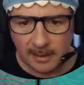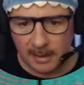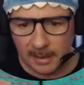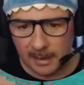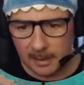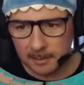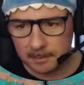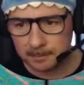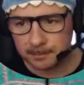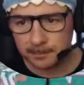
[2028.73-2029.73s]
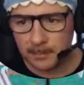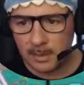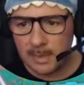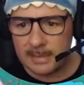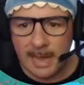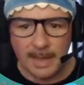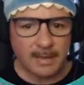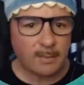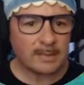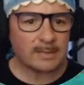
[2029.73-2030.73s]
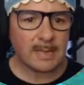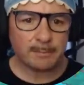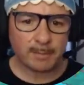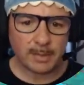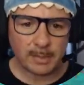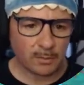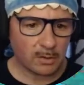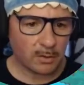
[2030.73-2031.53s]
Yeah, I think we've done pretty good.